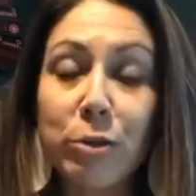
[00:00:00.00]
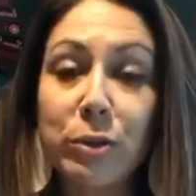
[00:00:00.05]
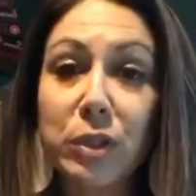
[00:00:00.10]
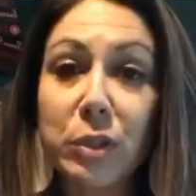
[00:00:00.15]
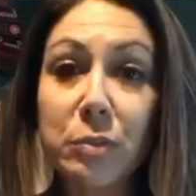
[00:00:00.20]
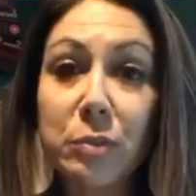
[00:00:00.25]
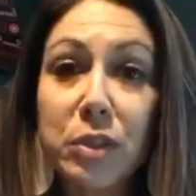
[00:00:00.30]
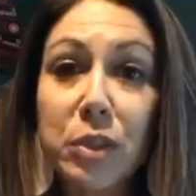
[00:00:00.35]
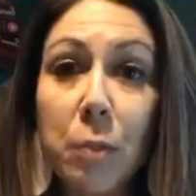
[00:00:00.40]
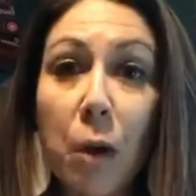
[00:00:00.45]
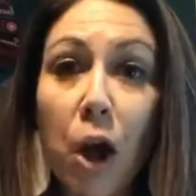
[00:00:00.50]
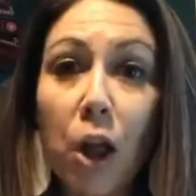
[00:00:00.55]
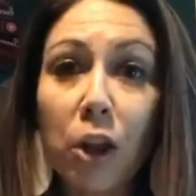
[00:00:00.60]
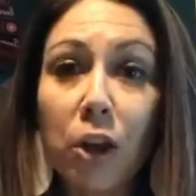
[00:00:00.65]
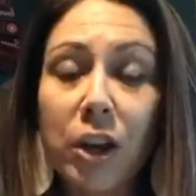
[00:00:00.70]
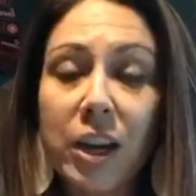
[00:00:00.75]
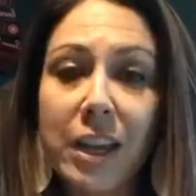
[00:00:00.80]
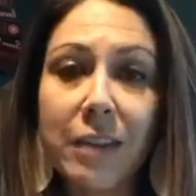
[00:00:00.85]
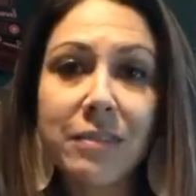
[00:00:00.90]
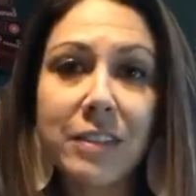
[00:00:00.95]
some
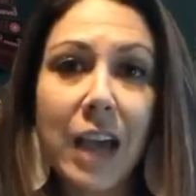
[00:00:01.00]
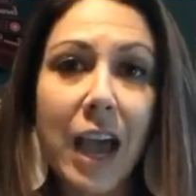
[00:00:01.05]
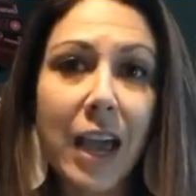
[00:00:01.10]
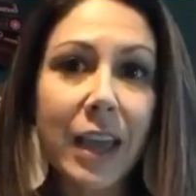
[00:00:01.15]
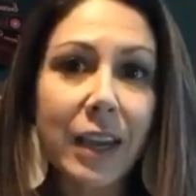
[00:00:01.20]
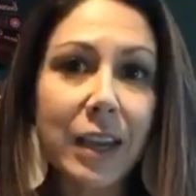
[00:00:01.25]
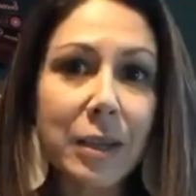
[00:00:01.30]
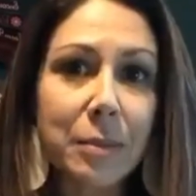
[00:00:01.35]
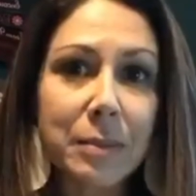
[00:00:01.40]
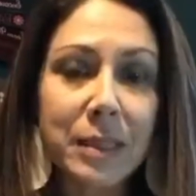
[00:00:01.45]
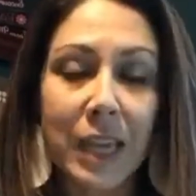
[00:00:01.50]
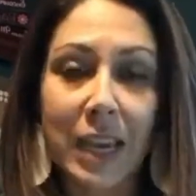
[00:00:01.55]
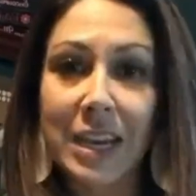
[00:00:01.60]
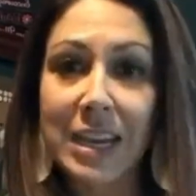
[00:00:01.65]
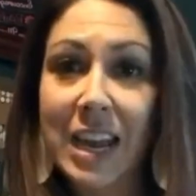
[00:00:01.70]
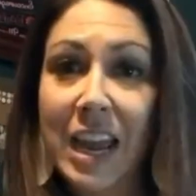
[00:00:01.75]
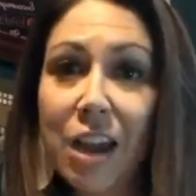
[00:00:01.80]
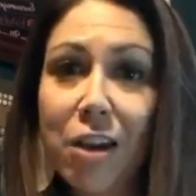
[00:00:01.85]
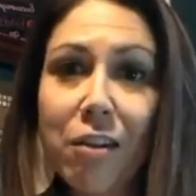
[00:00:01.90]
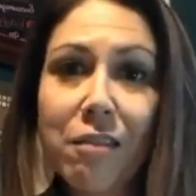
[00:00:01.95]
smaller gift items like
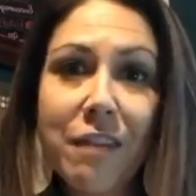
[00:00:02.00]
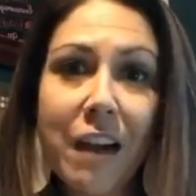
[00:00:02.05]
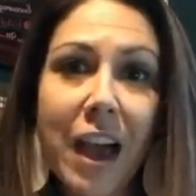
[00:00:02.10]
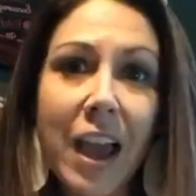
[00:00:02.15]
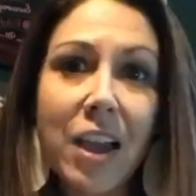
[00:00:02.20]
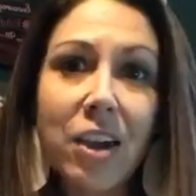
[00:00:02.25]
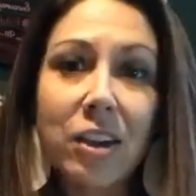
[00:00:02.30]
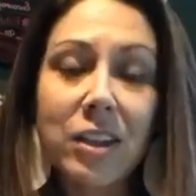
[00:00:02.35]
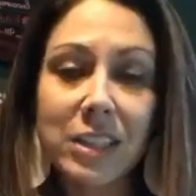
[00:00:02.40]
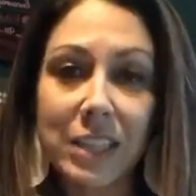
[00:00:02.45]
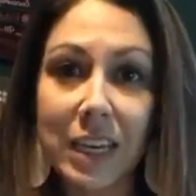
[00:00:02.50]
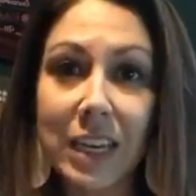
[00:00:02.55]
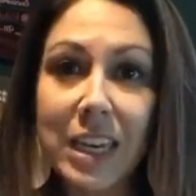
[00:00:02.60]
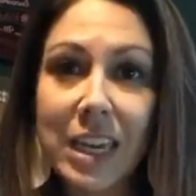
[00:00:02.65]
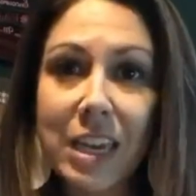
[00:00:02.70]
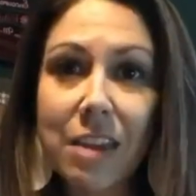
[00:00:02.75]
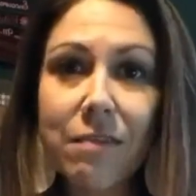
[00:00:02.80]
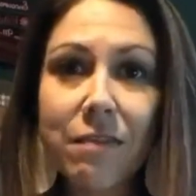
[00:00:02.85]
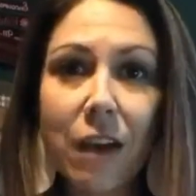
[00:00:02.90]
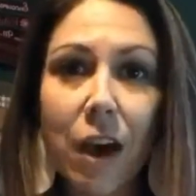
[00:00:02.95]
nail files and
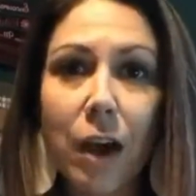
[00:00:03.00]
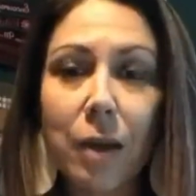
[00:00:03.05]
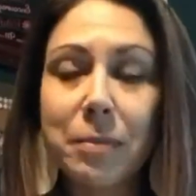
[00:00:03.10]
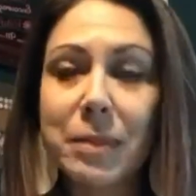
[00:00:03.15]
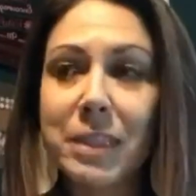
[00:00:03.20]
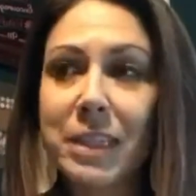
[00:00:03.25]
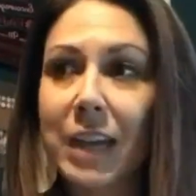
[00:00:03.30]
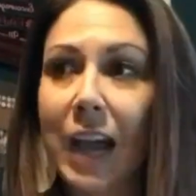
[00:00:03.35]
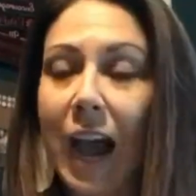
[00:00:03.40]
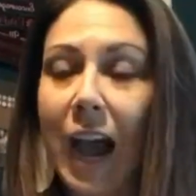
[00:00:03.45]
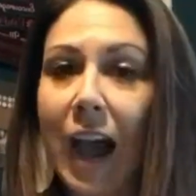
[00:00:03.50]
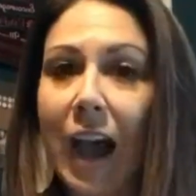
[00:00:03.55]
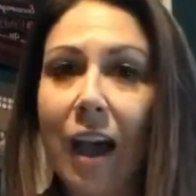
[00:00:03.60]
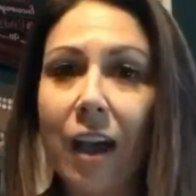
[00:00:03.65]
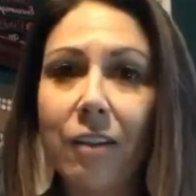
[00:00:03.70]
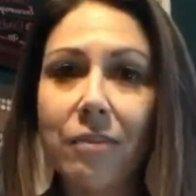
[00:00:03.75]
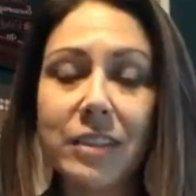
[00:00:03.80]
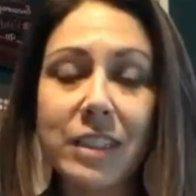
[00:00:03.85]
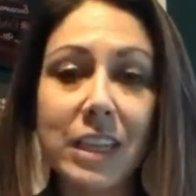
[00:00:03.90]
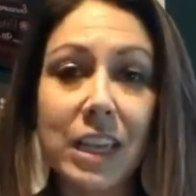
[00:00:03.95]
key fobs
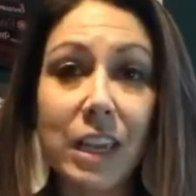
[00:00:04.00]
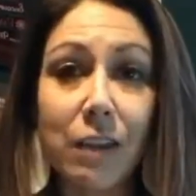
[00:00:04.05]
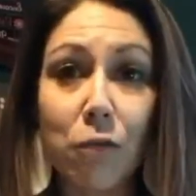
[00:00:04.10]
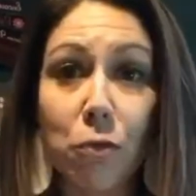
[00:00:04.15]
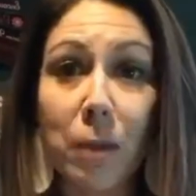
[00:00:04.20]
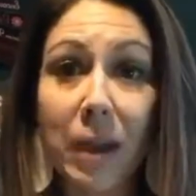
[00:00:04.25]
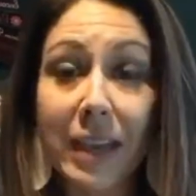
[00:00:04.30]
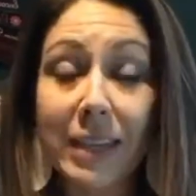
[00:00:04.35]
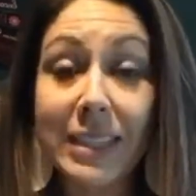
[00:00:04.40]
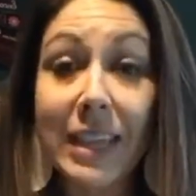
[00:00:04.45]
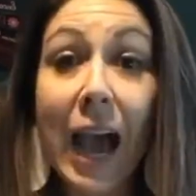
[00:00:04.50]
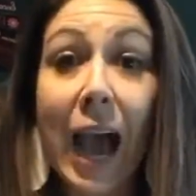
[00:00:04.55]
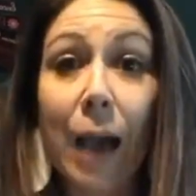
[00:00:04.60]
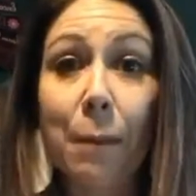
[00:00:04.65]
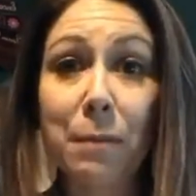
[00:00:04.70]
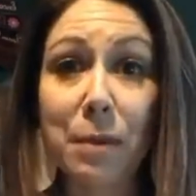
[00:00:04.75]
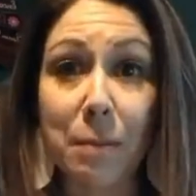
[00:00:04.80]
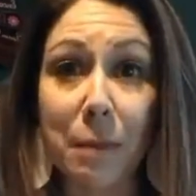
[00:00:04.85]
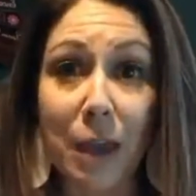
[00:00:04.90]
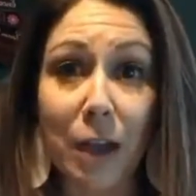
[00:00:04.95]
to give away as
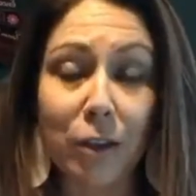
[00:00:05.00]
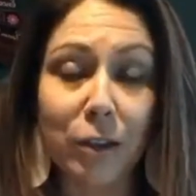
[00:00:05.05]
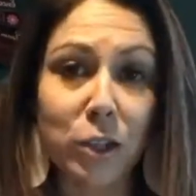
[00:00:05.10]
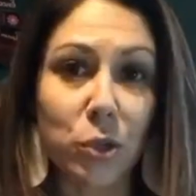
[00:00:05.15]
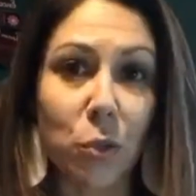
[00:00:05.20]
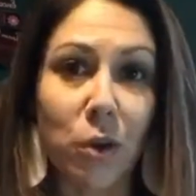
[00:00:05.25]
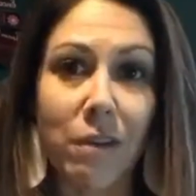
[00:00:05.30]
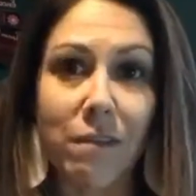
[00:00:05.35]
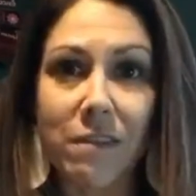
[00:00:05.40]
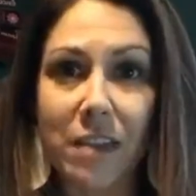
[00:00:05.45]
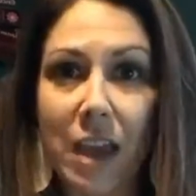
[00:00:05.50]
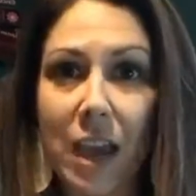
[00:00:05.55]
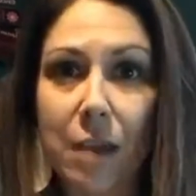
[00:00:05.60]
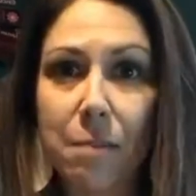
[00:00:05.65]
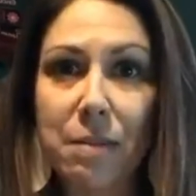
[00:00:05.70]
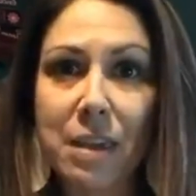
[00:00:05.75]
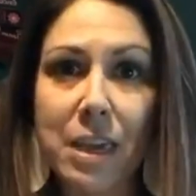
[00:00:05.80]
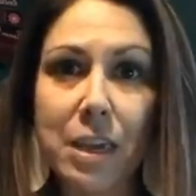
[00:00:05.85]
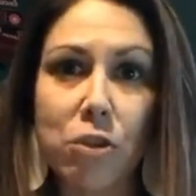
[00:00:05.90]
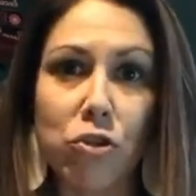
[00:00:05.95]
Happy Mail to our
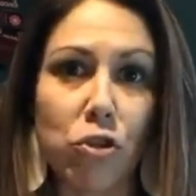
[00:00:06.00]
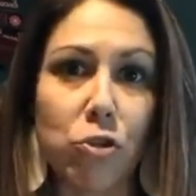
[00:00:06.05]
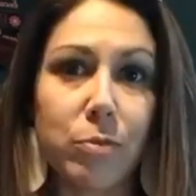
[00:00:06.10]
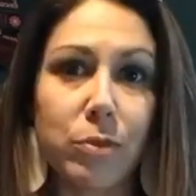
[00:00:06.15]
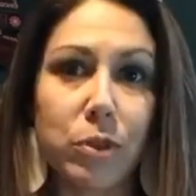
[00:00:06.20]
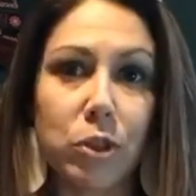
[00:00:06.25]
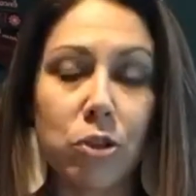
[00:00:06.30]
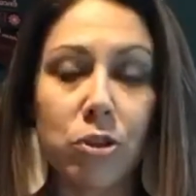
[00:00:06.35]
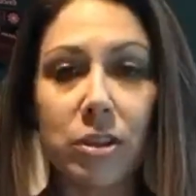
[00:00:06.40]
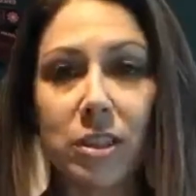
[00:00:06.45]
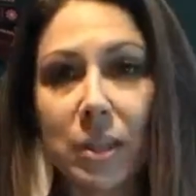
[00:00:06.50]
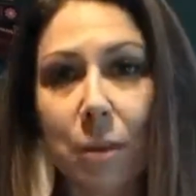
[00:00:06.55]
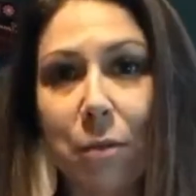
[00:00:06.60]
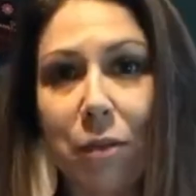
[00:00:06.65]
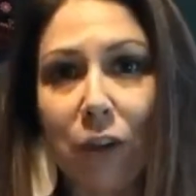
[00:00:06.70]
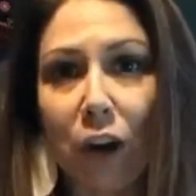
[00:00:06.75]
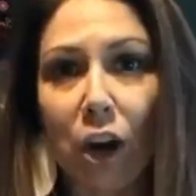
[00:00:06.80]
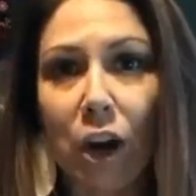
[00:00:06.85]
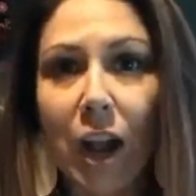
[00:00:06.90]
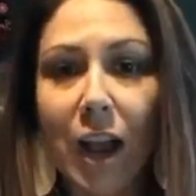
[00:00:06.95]
VIP groups or to some
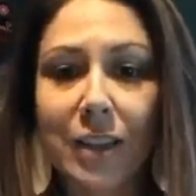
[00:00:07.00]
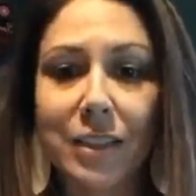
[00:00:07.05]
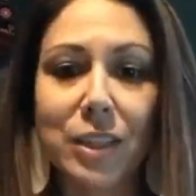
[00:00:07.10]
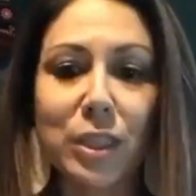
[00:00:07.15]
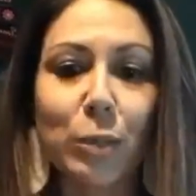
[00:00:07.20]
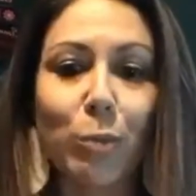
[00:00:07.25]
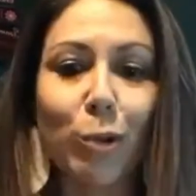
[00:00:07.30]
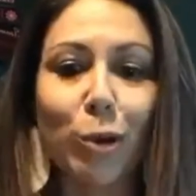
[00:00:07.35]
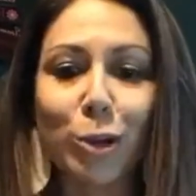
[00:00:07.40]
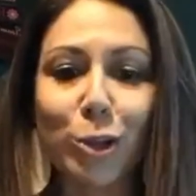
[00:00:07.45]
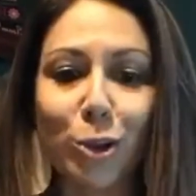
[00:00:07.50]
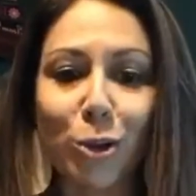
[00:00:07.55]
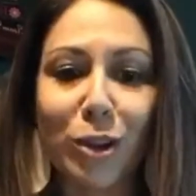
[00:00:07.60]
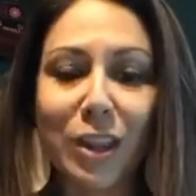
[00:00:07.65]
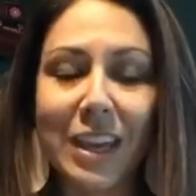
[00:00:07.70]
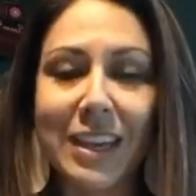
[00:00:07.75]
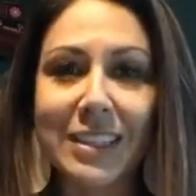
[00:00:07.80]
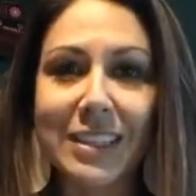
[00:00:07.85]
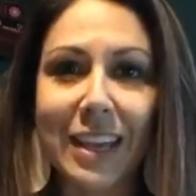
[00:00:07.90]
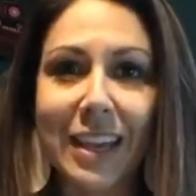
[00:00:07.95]
of our customers, or
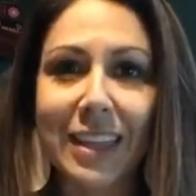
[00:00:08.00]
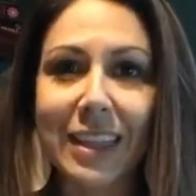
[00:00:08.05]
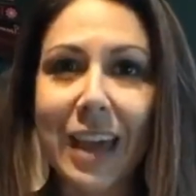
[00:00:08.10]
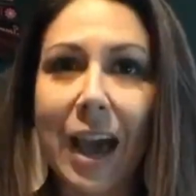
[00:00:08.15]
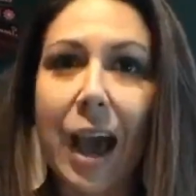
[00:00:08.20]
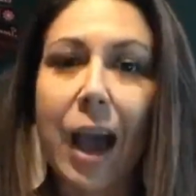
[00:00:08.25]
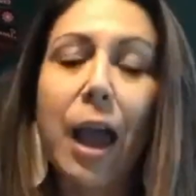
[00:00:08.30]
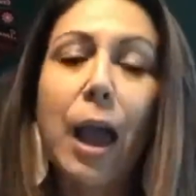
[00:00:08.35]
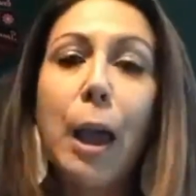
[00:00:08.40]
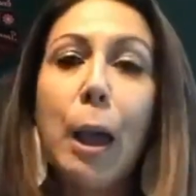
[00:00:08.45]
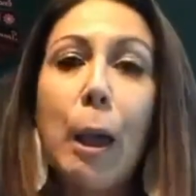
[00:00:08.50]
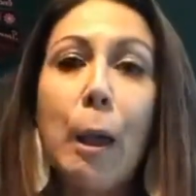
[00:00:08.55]
things like that.